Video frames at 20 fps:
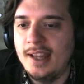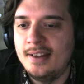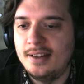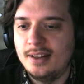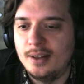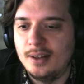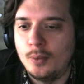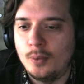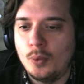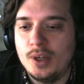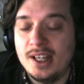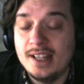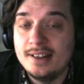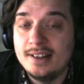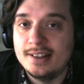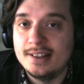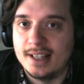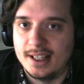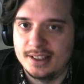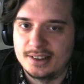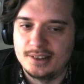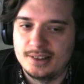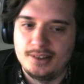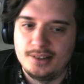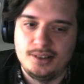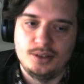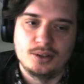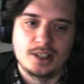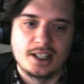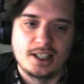within that,
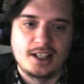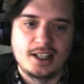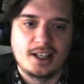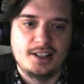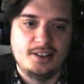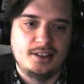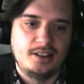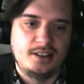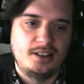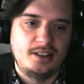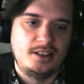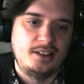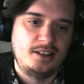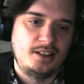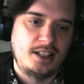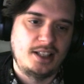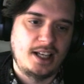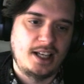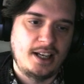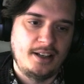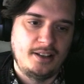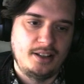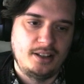you can kind of have